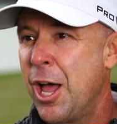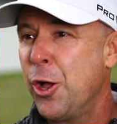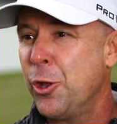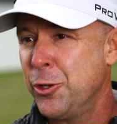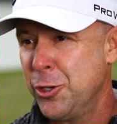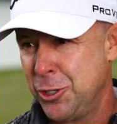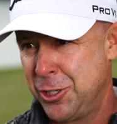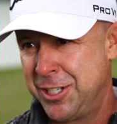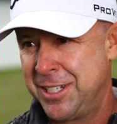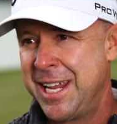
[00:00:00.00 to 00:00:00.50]

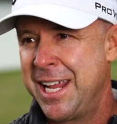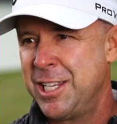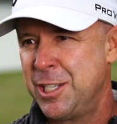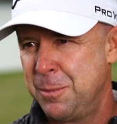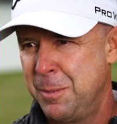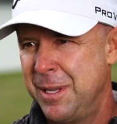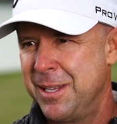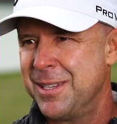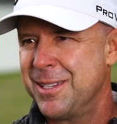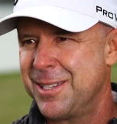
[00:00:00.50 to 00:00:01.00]
elder
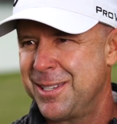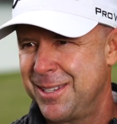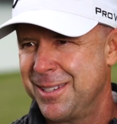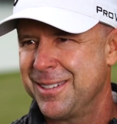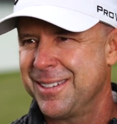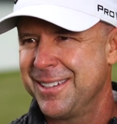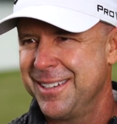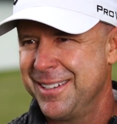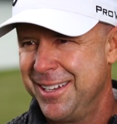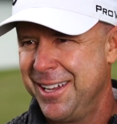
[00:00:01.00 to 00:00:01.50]

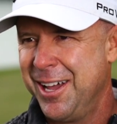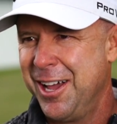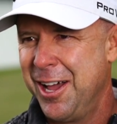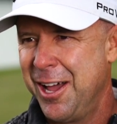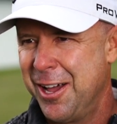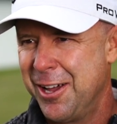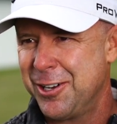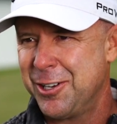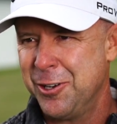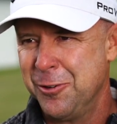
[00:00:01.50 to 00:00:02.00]
statesman's
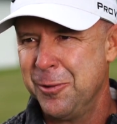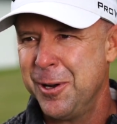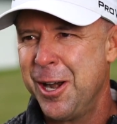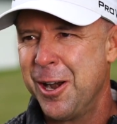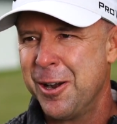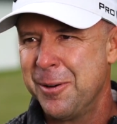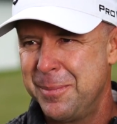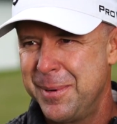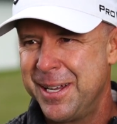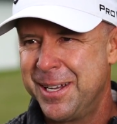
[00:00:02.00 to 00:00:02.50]

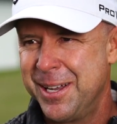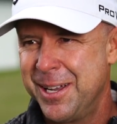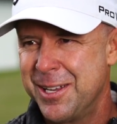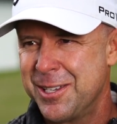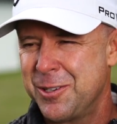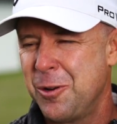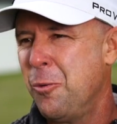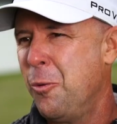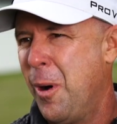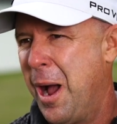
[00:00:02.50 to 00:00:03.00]
career,
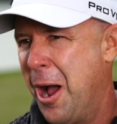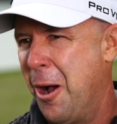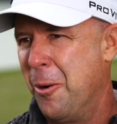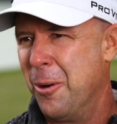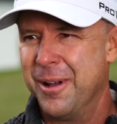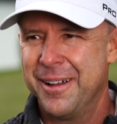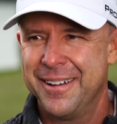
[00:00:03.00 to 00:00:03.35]
because wow.